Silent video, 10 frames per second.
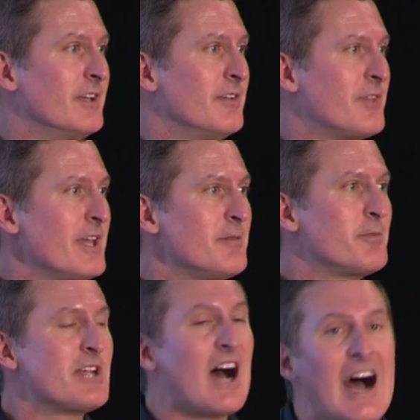If they can
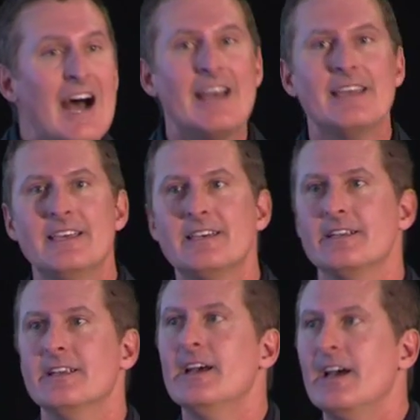tie
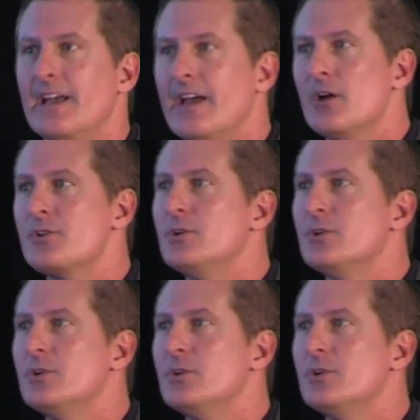in a health